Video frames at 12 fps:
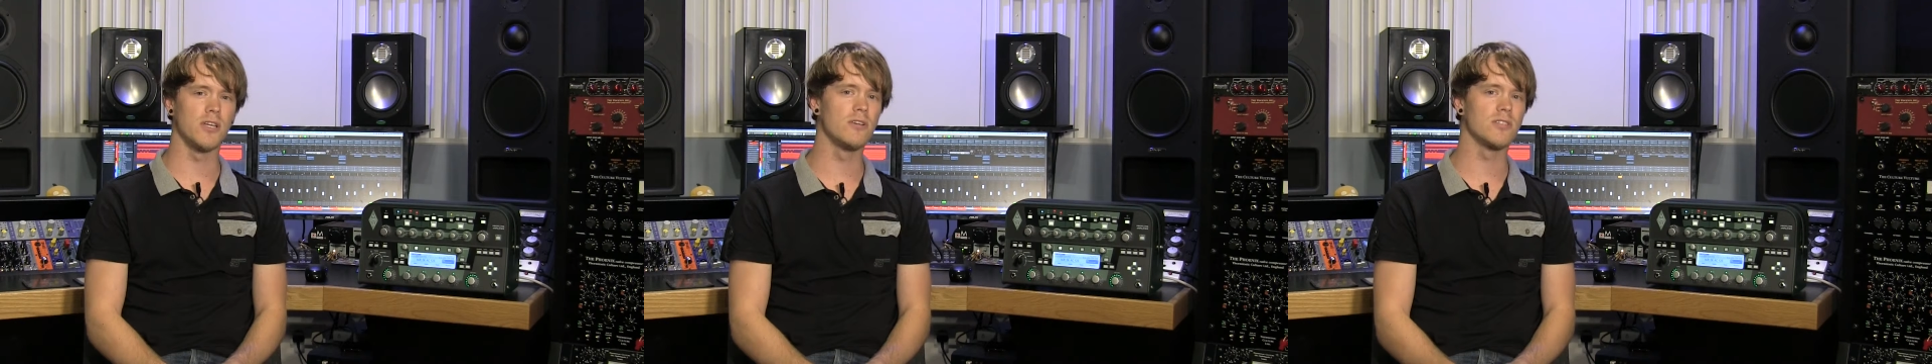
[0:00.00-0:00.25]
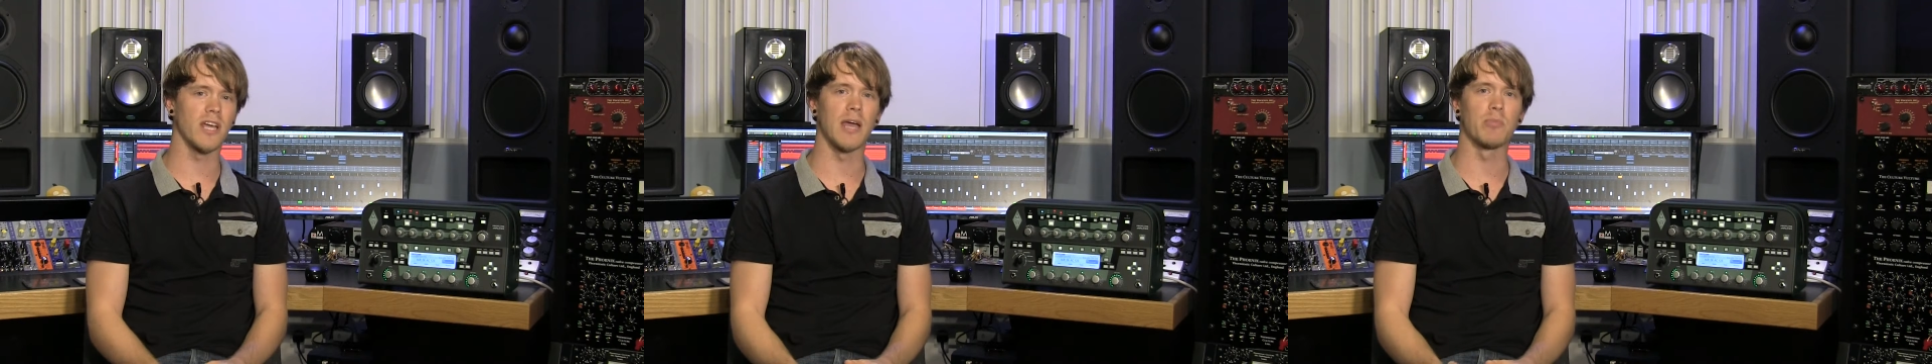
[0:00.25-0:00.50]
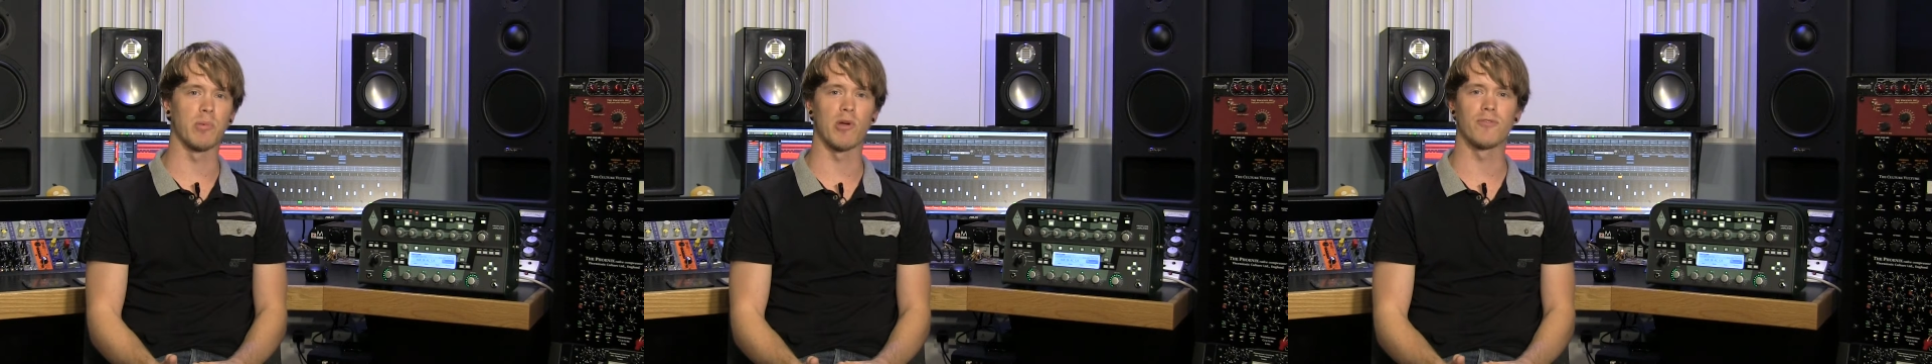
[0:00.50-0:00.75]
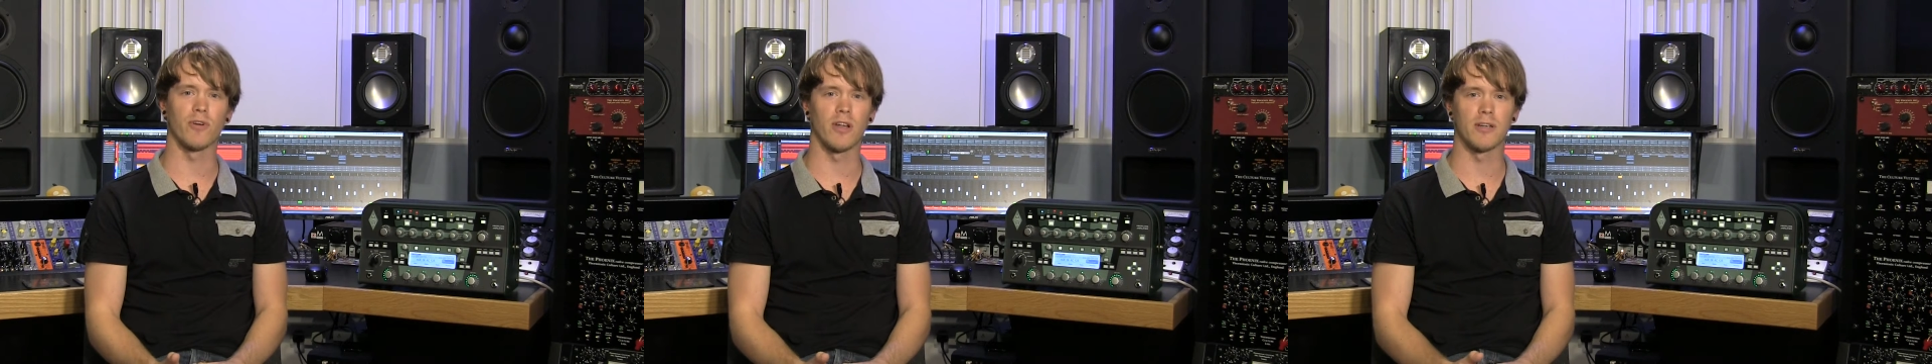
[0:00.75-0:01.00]
used a Kemper
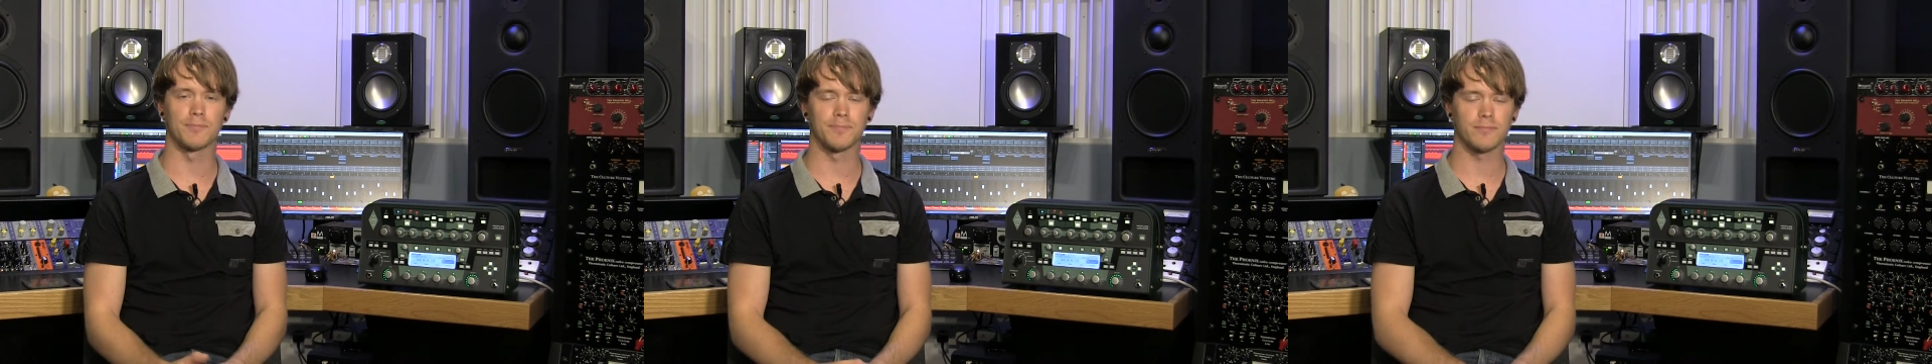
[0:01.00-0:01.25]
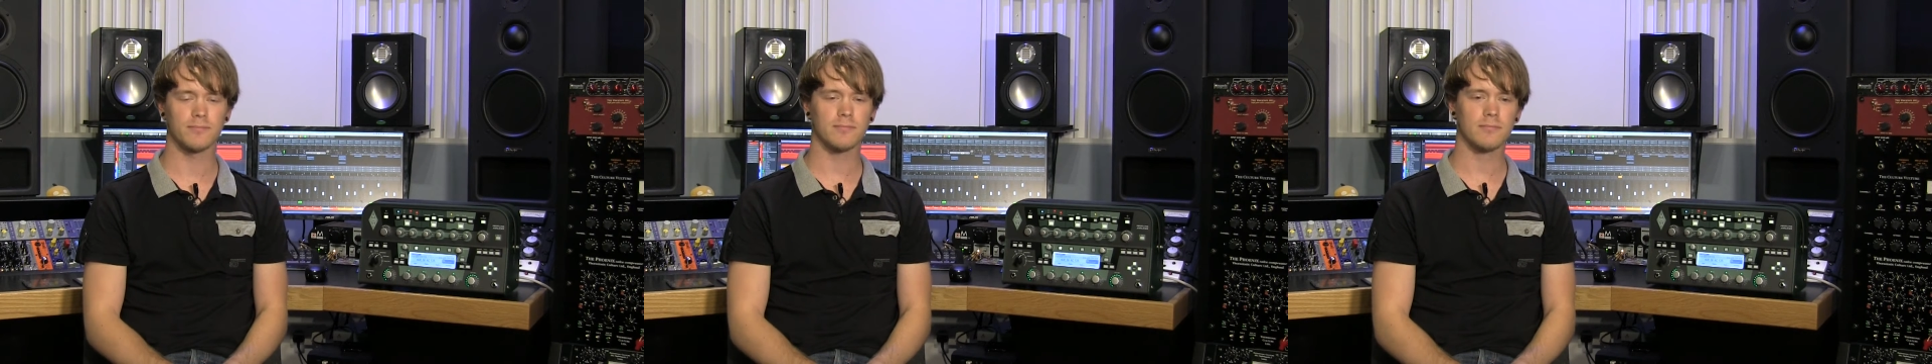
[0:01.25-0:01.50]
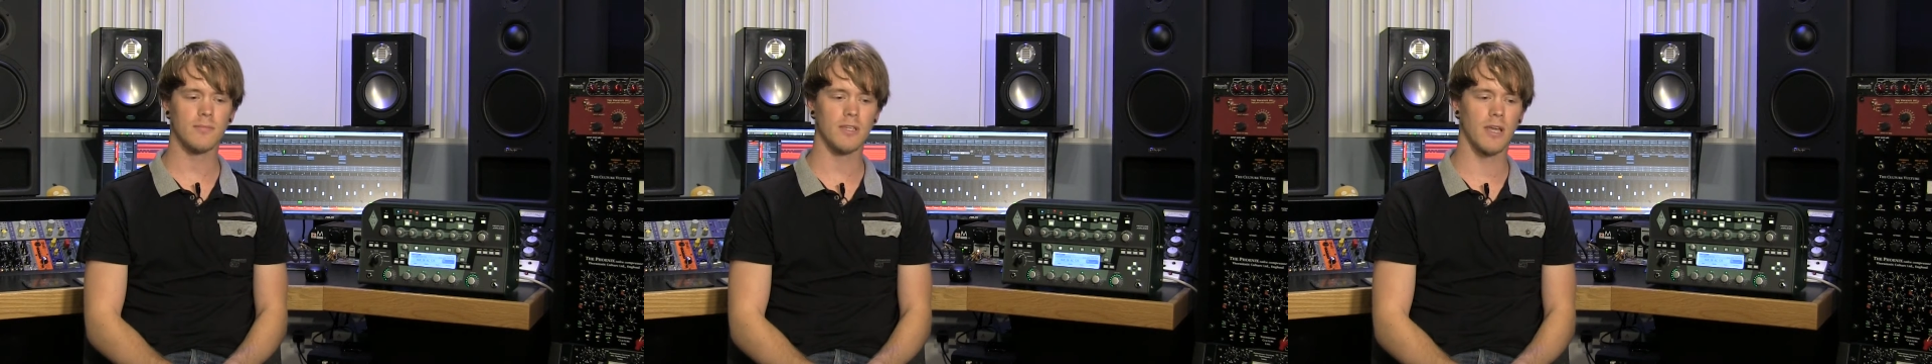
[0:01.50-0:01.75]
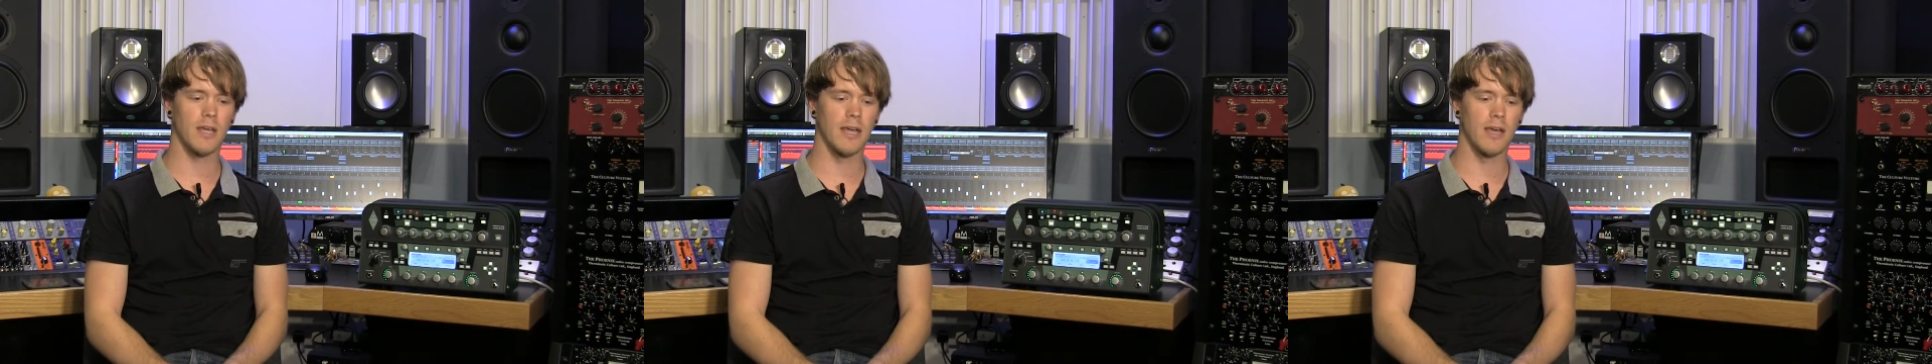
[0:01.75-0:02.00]
profiler.
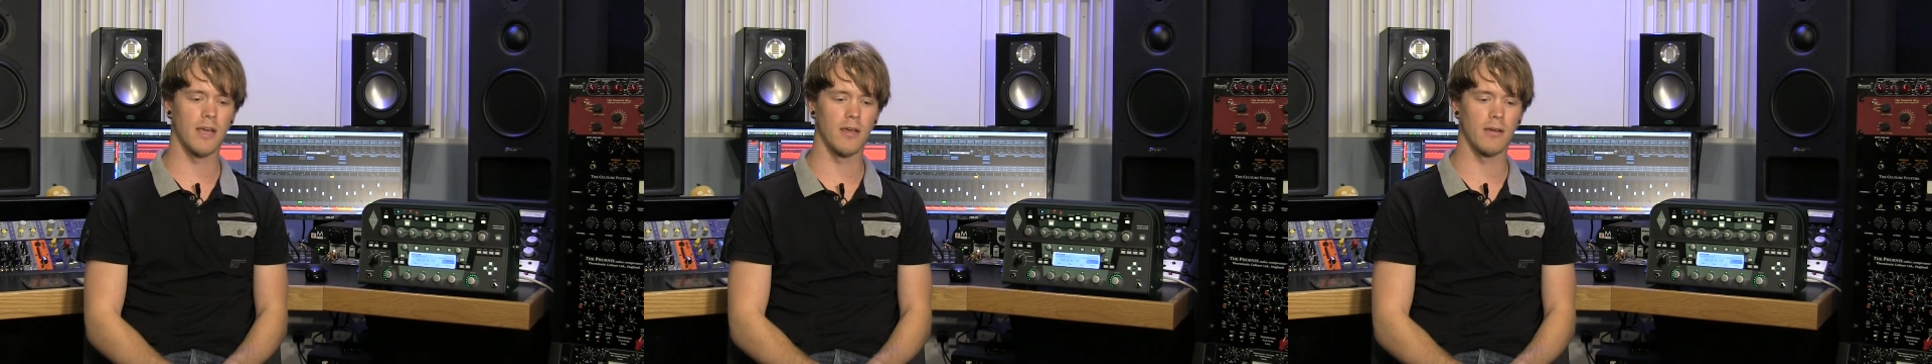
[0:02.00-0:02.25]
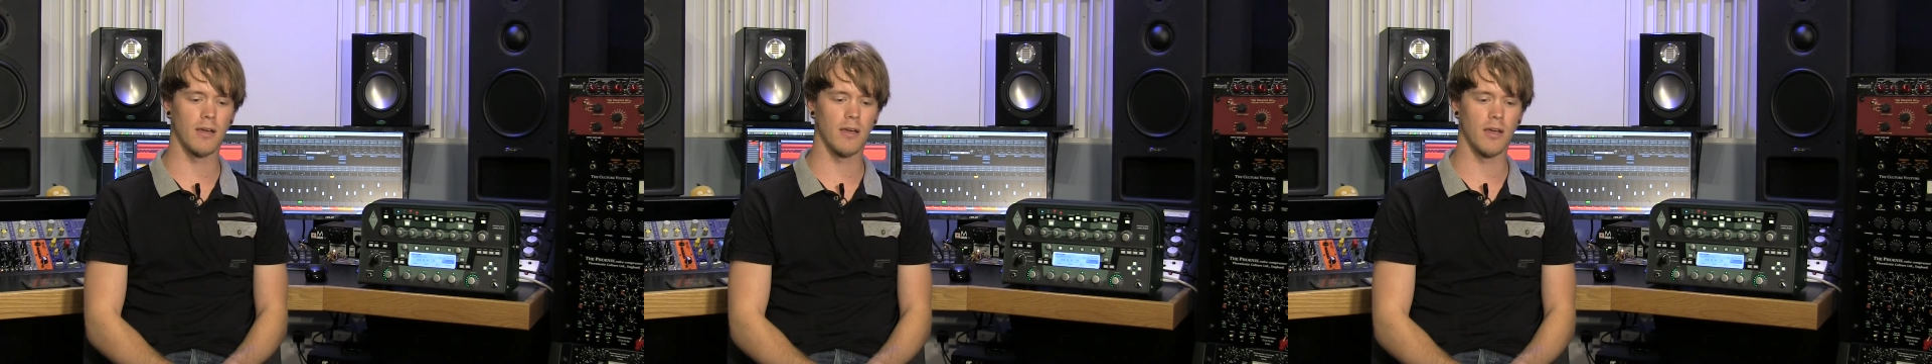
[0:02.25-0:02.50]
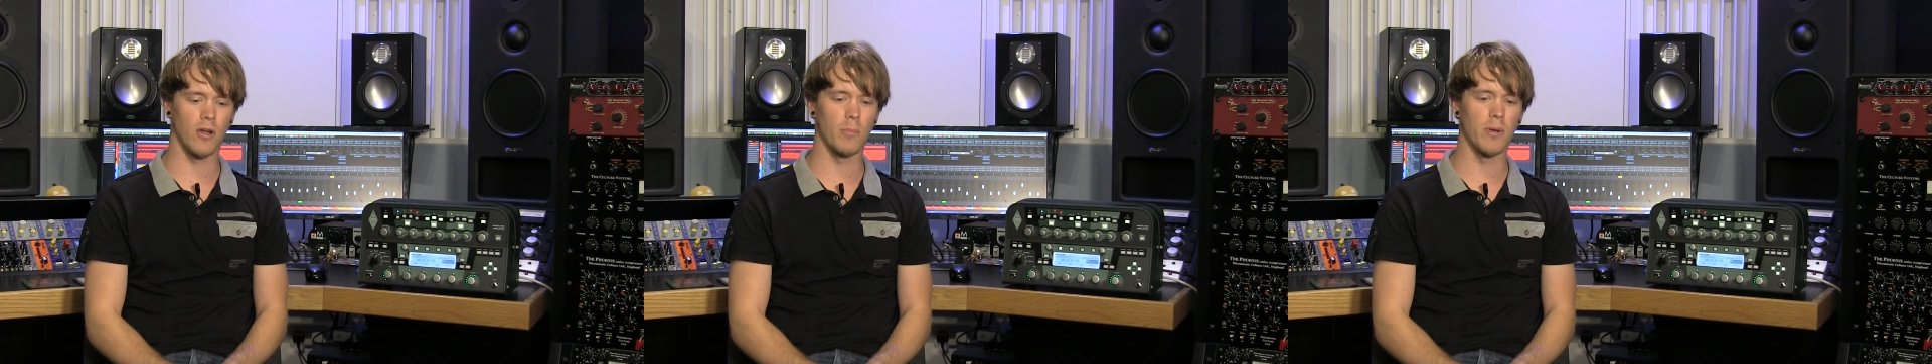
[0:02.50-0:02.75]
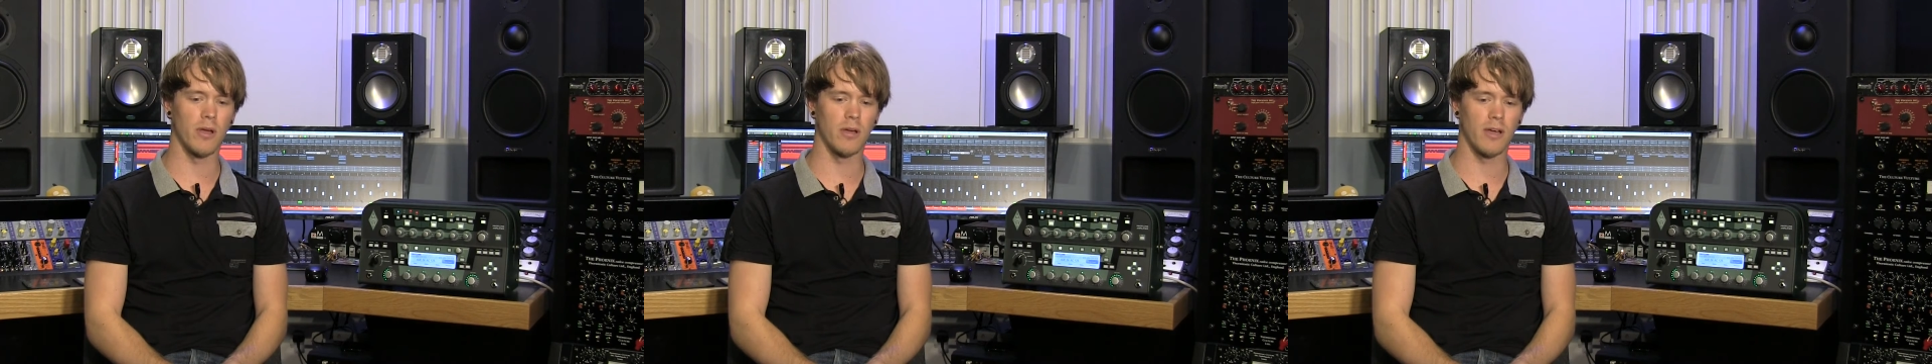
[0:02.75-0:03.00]
And
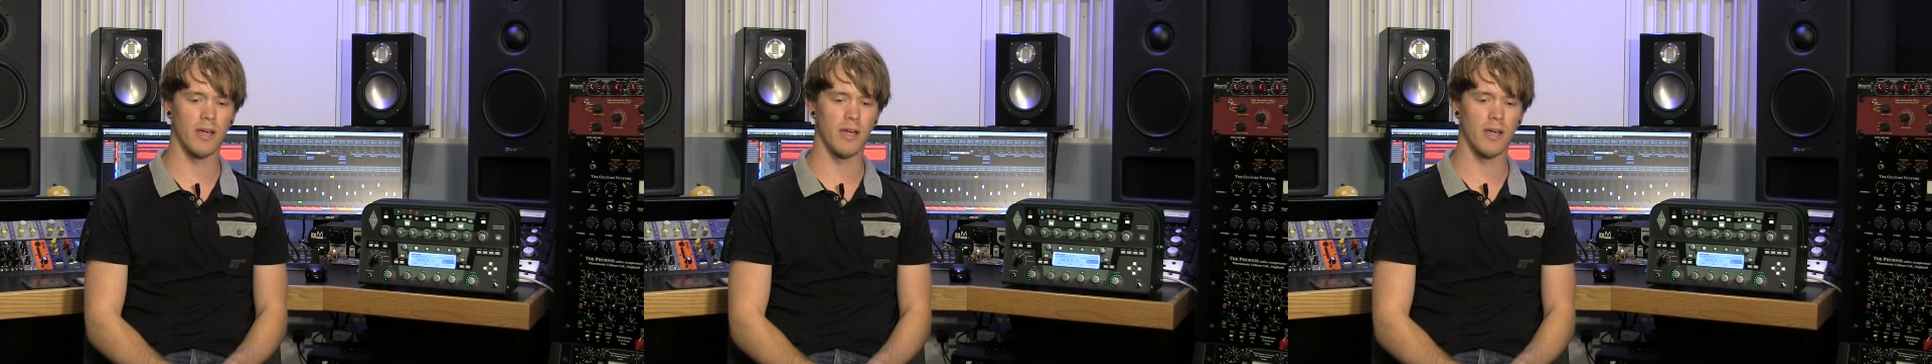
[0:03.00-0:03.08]
I'm an